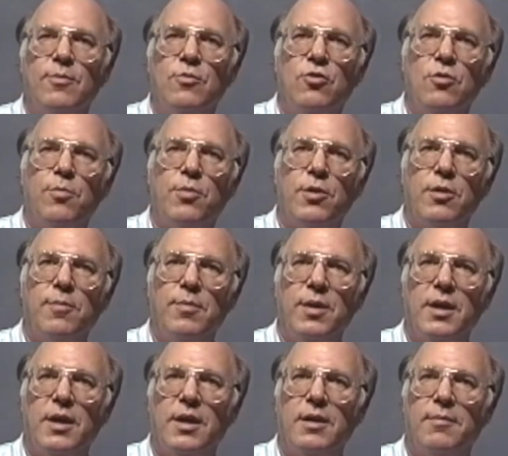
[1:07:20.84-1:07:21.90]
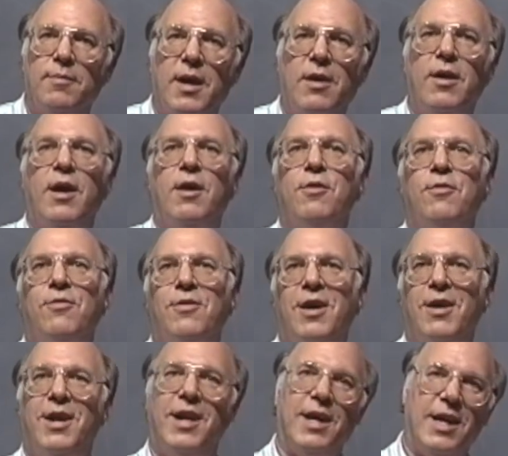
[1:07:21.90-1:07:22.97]
Jupiter beyond?
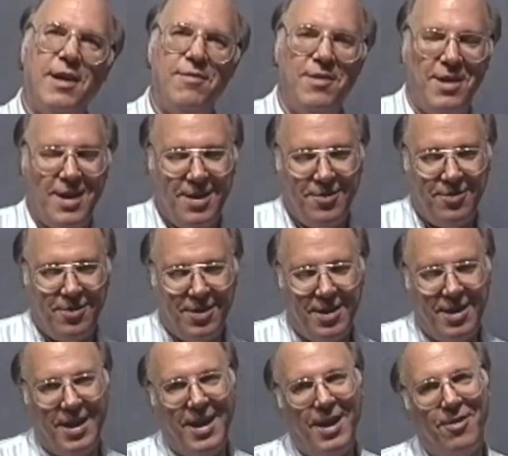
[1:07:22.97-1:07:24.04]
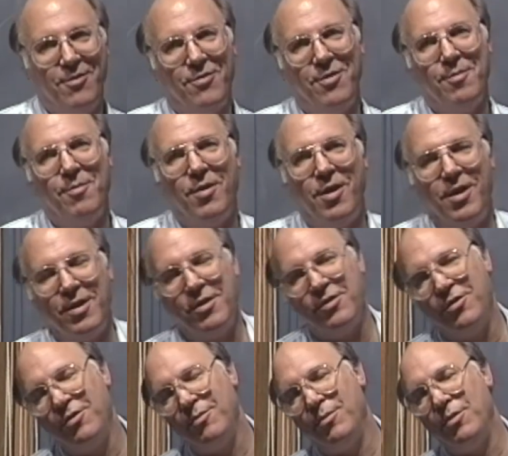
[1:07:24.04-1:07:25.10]
I gave the answer, didn't I? Out from
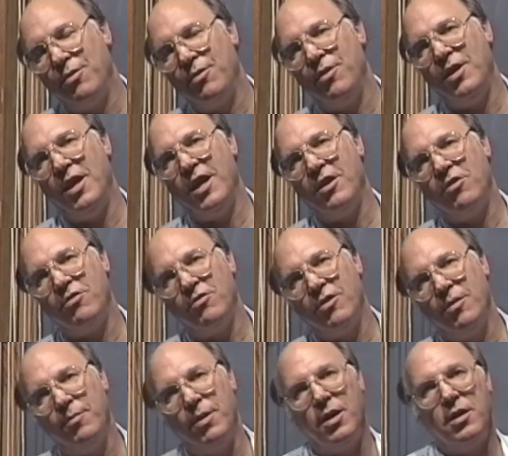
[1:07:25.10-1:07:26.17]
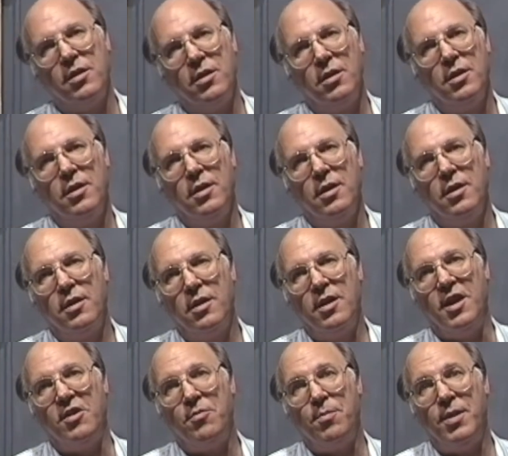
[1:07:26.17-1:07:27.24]
Mars through the asteroid belt. The
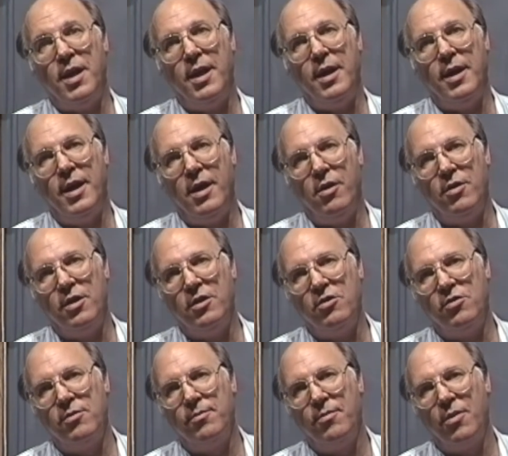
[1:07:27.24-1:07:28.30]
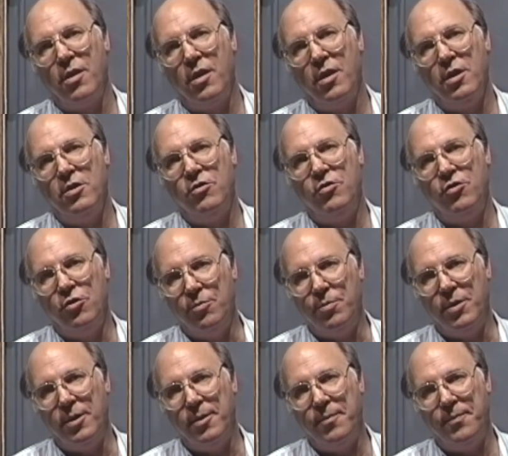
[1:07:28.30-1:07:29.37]
next planet out is
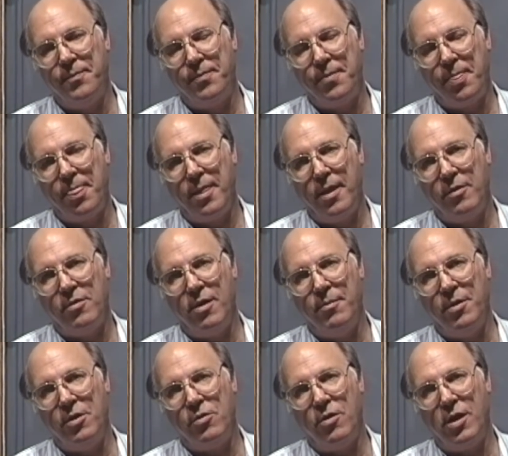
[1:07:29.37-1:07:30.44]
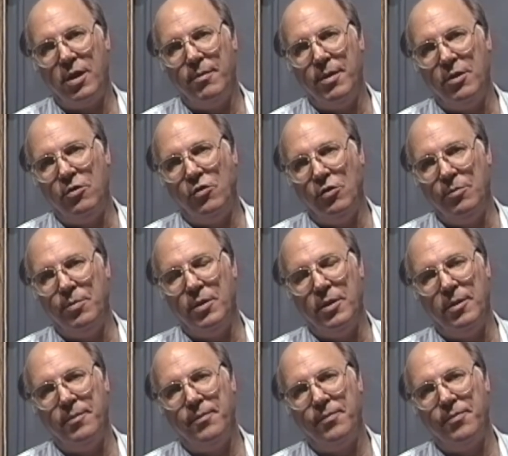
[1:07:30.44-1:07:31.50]
Jupiter. So I'm going to talk about Jupiter.